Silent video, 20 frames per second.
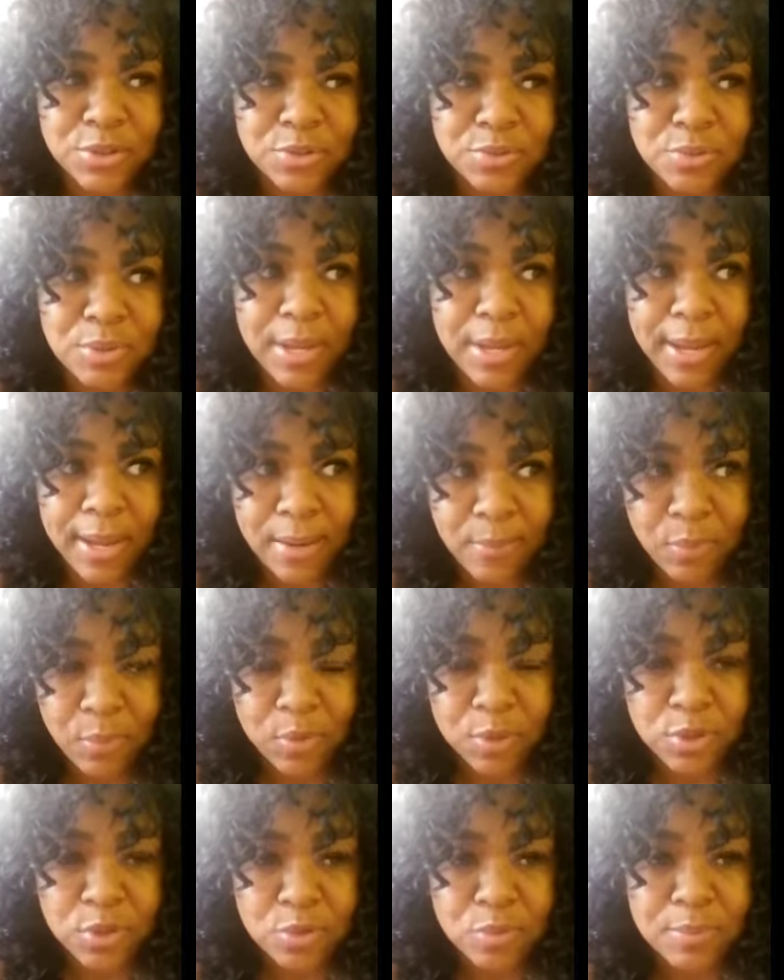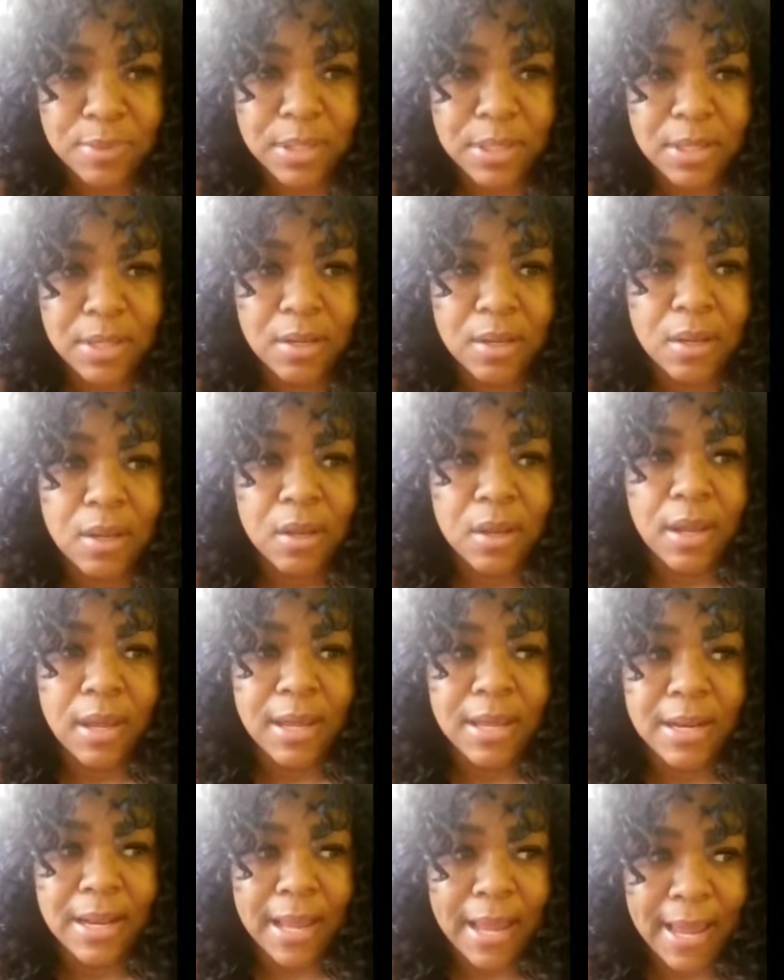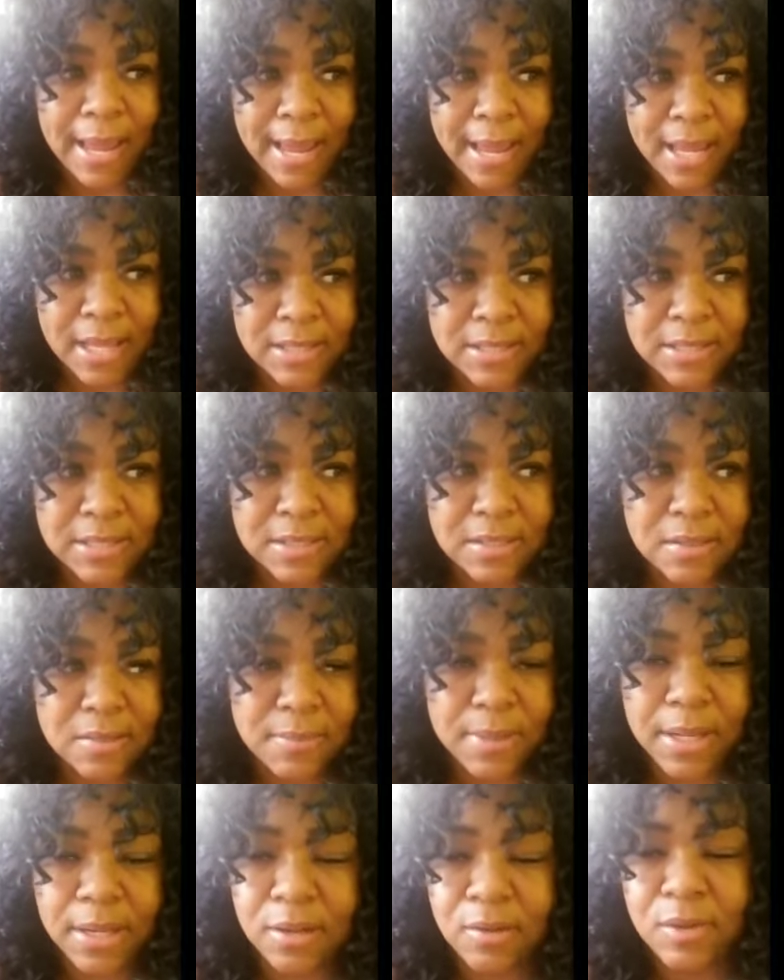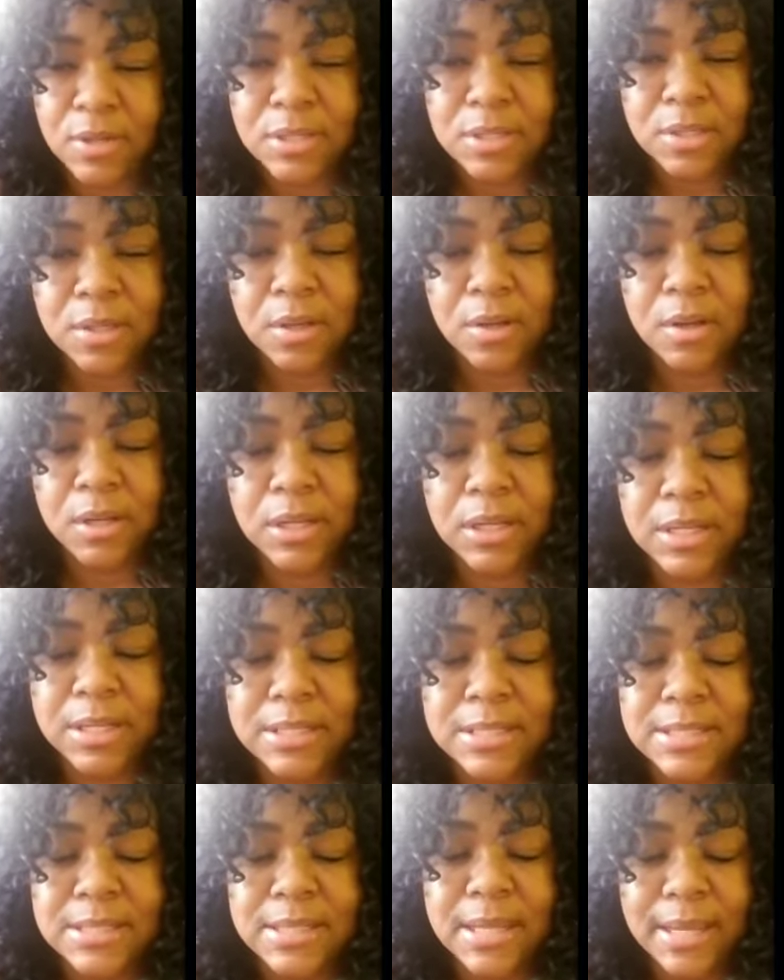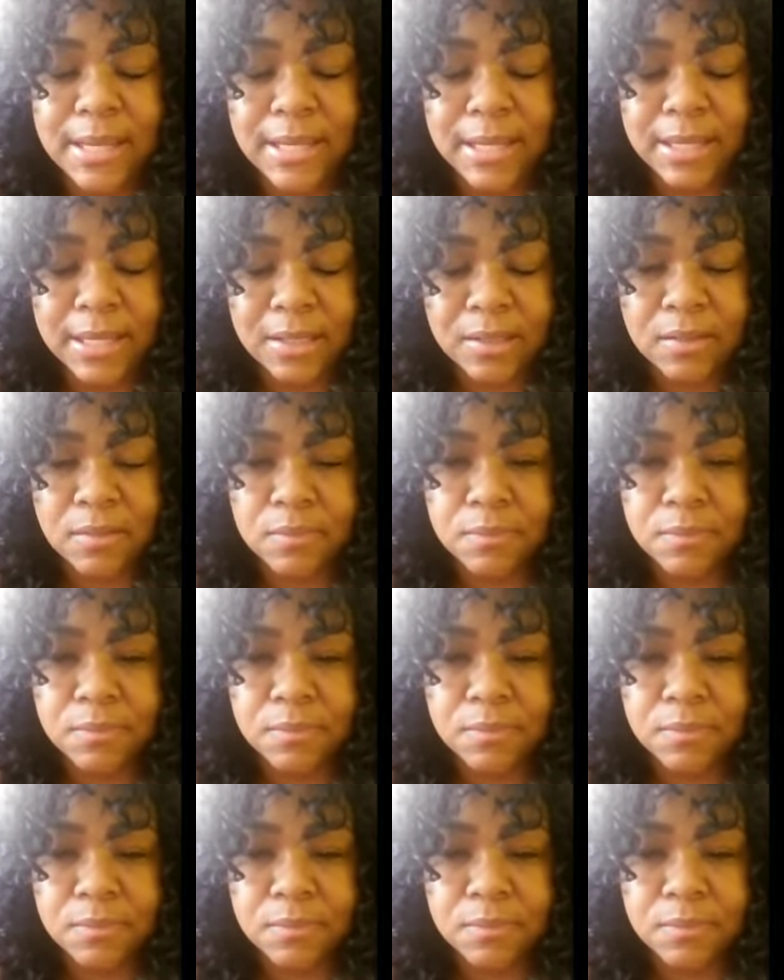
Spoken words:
came on to me and asked, by the grace of God, he didn't take it,